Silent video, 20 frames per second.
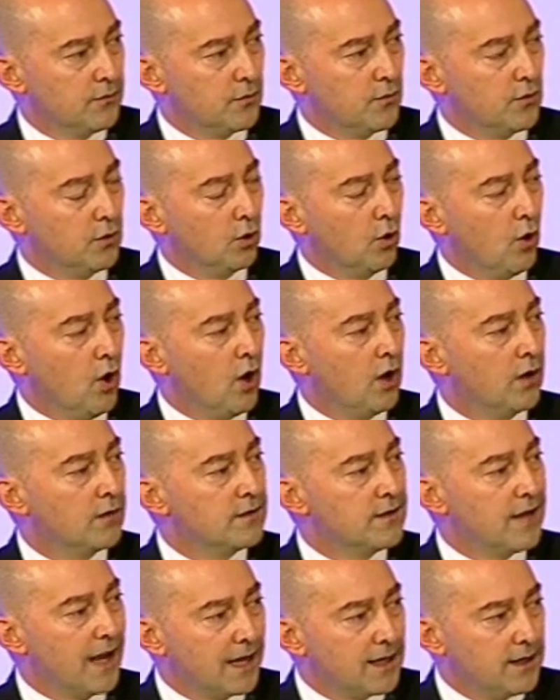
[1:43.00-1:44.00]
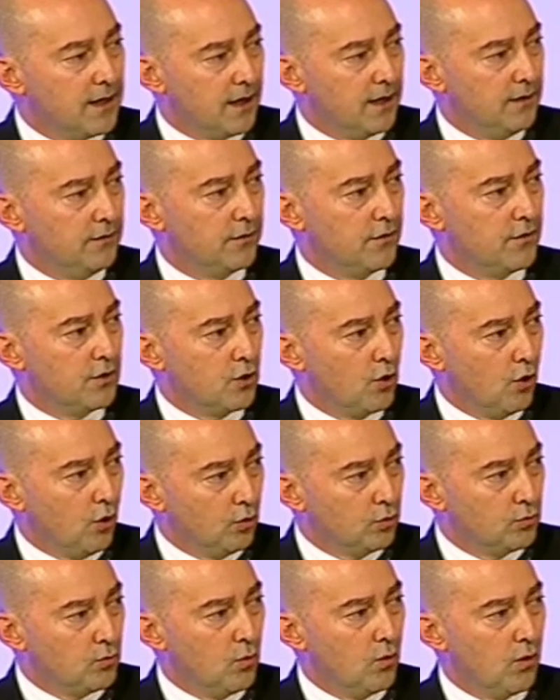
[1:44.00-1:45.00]
through the long decades of the
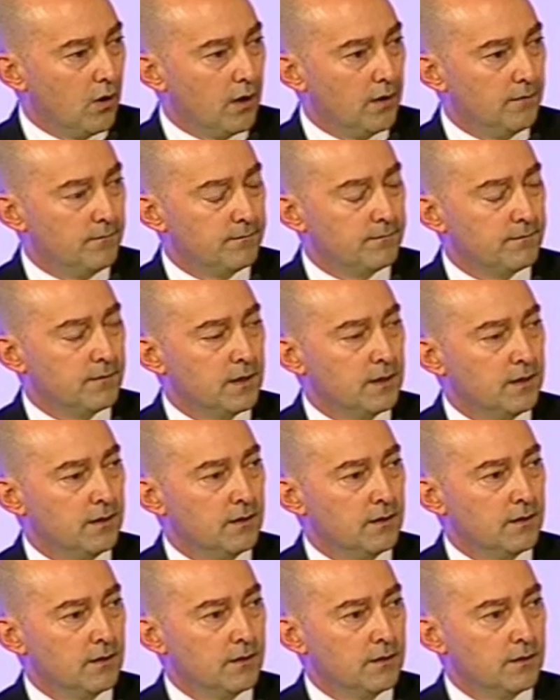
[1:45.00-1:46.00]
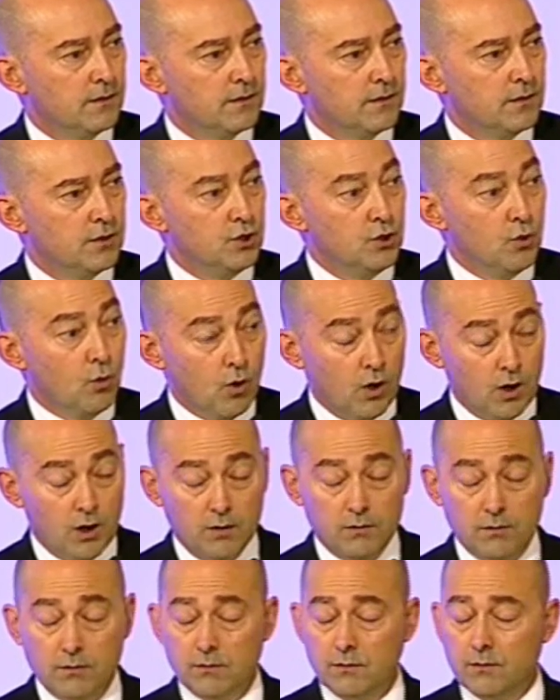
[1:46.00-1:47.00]
Cold War,
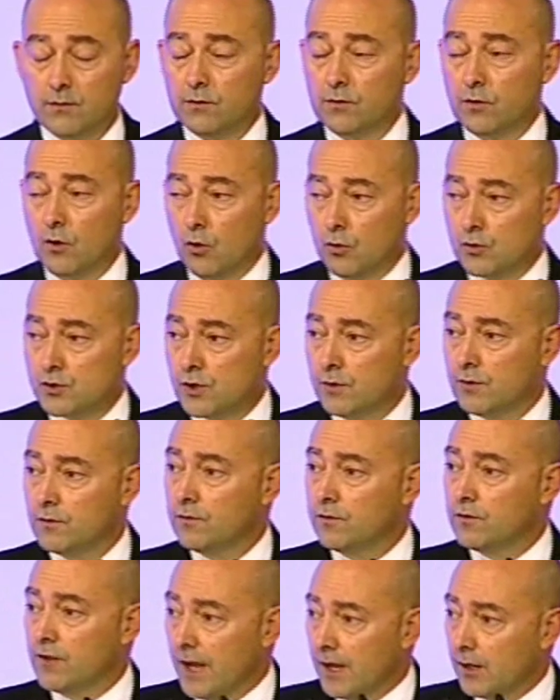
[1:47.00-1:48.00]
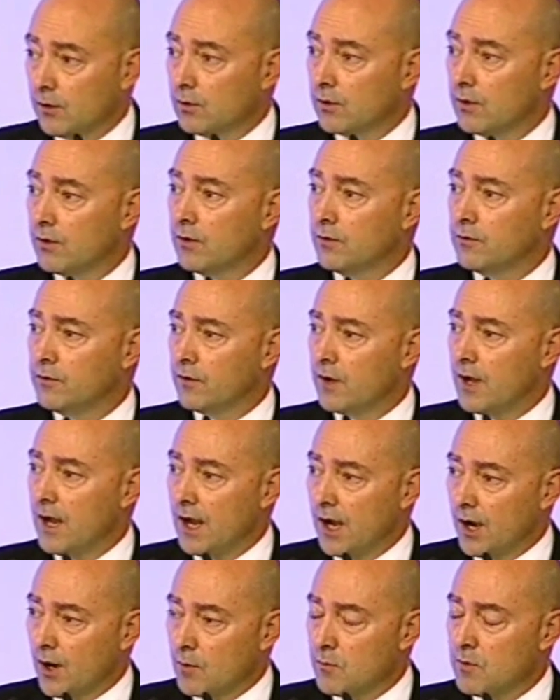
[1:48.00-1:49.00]
your soldiers, sailors,
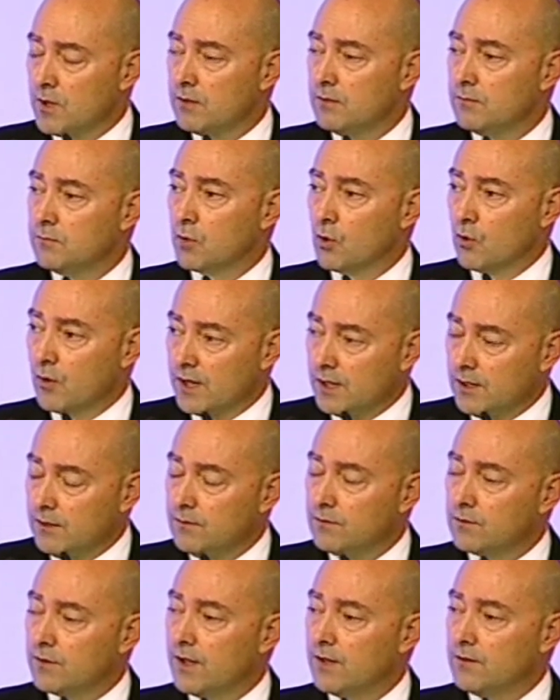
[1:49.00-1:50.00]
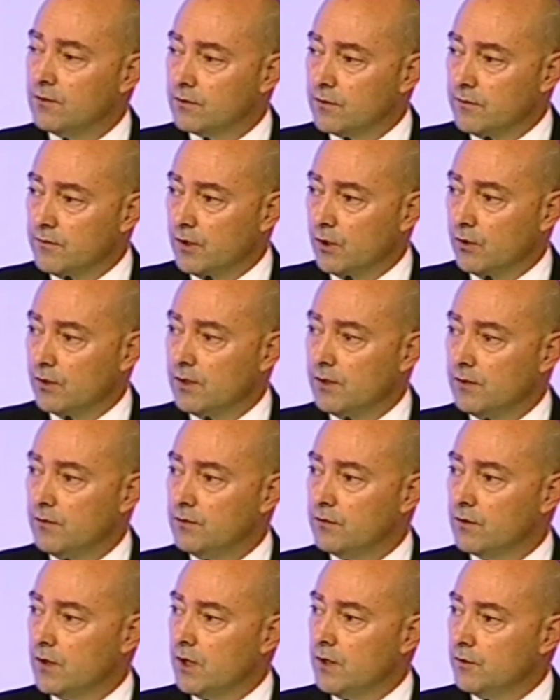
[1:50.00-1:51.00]
airmen, Marines, and
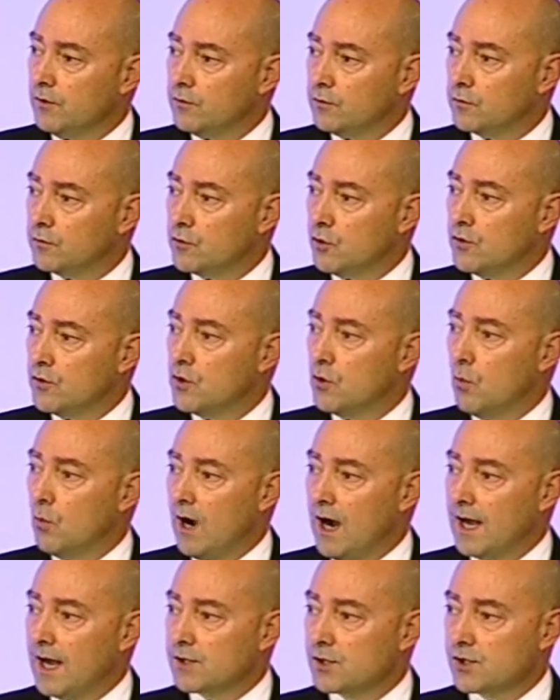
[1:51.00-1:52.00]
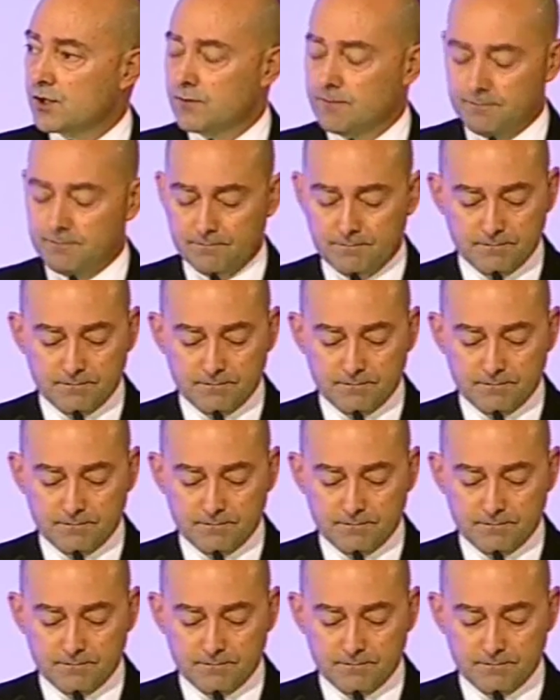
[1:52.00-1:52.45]
civilians stood the watch.